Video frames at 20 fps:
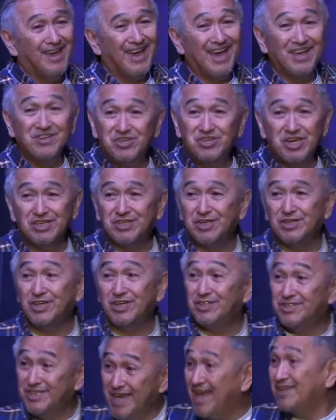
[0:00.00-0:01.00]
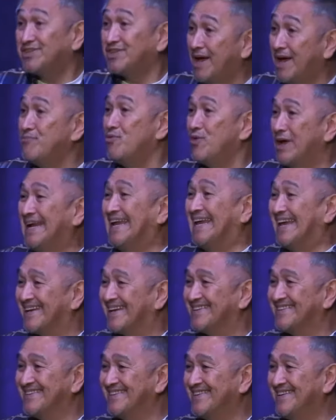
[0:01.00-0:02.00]
And Jesus says, Yes, I'm
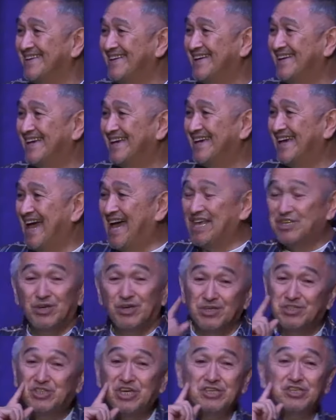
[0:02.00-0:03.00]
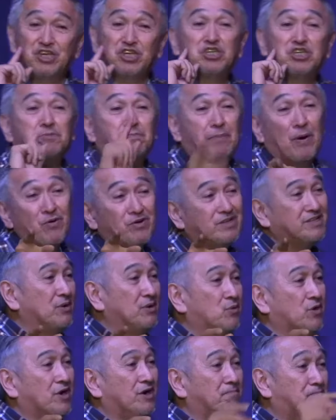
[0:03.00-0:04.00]
willing. And so Jesus spoke the
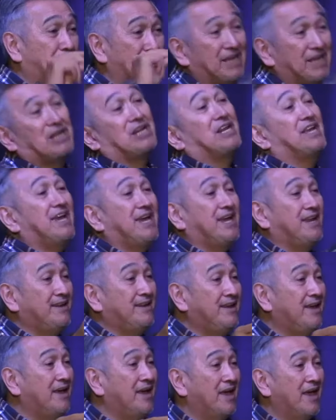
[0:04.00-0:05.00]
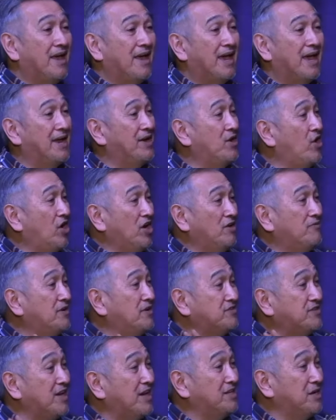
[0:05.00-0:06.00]
word, Be clean. And all of a
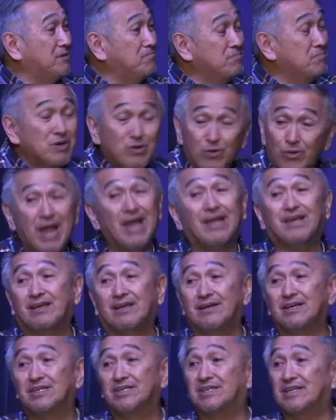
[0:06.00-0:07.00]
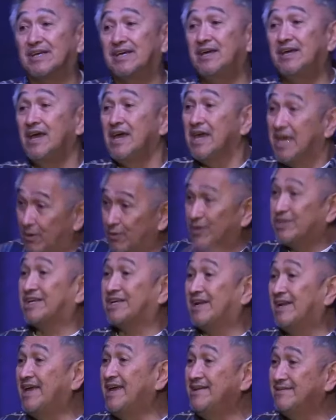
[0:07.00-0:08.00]
sudden, miraculously, he was
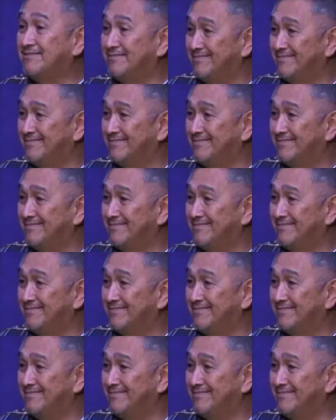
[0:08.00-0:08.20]
clean.